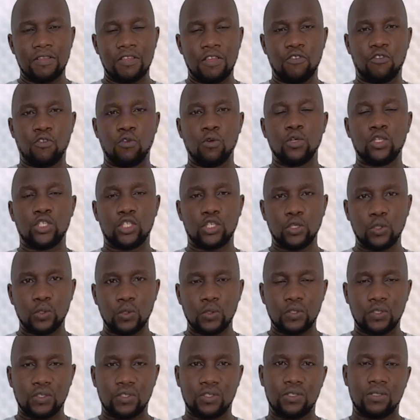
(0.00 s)
if you
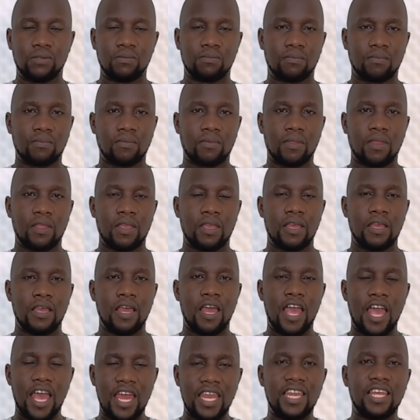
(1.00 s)
choose
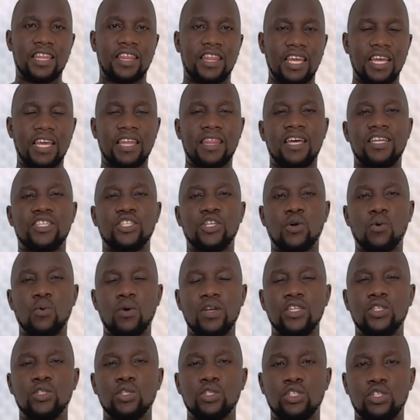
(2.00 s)
anything that you're
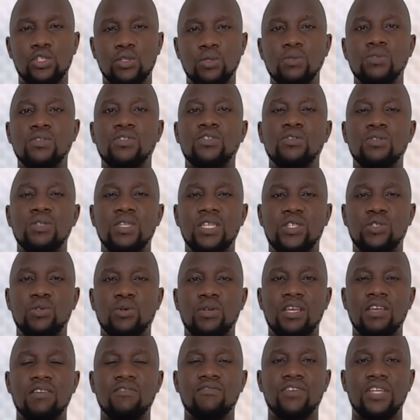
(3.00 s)
going to choose, you need
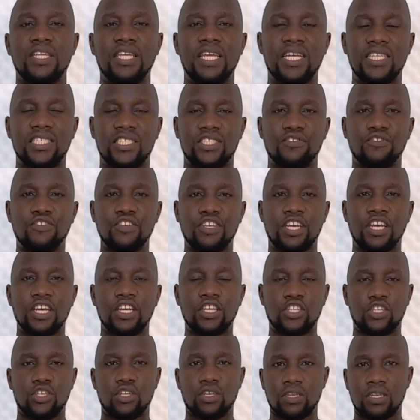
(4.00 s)
to give a
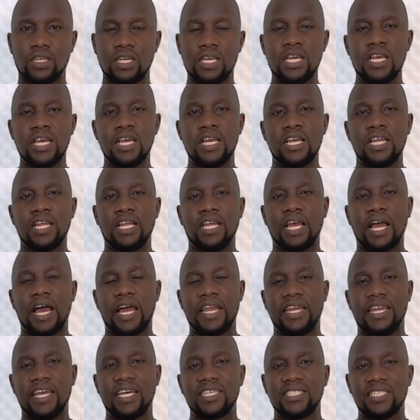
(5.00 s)
justification.
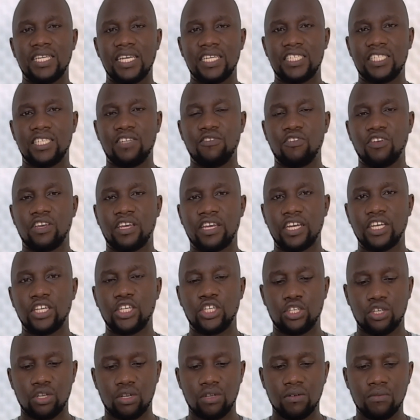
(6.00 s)
And that
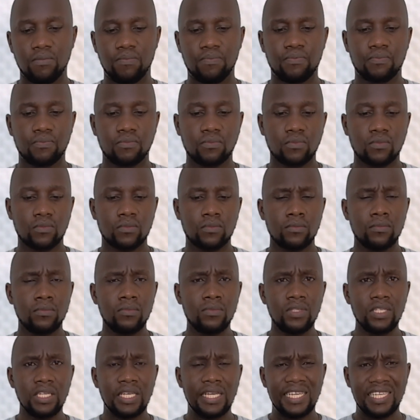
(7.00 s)
justification
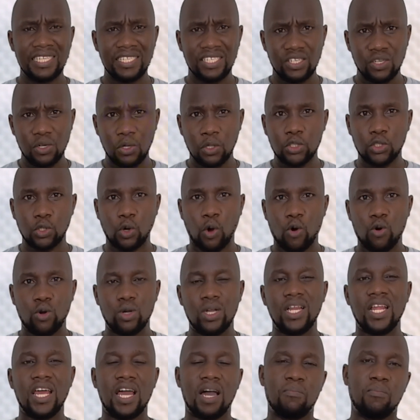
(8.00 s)
is not
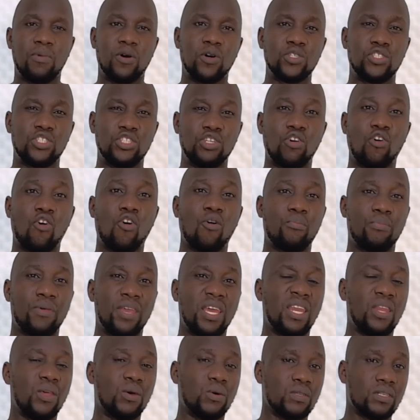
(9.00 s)
only about your
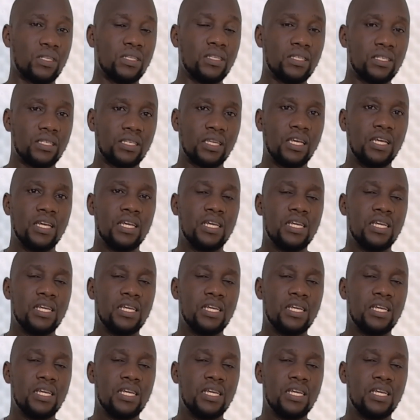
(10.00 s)
opinions.